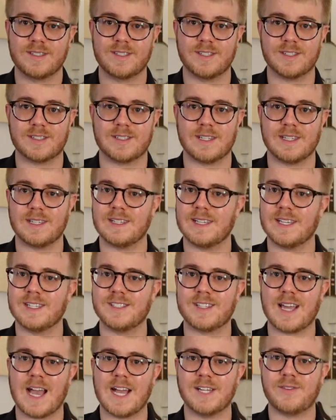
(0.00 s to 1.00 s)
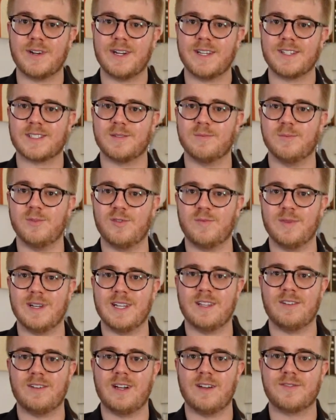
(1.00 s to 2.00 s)
Just exaggerating some movement
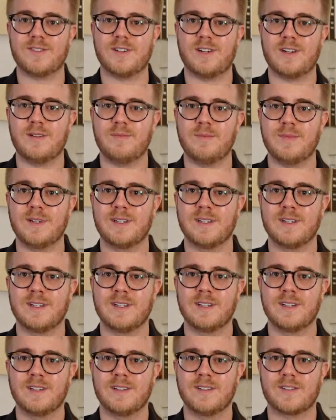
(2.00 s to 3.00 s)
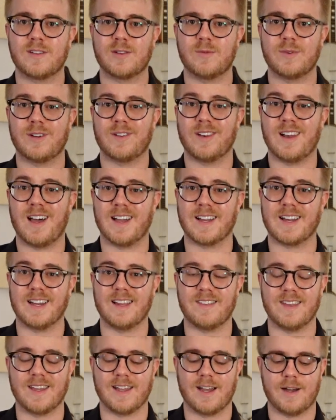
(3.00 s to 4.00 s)
in the left arm so that we don't lock
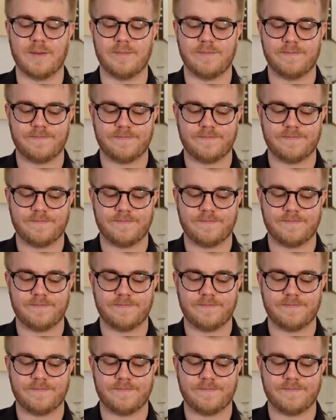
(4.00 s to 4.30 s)
anything up.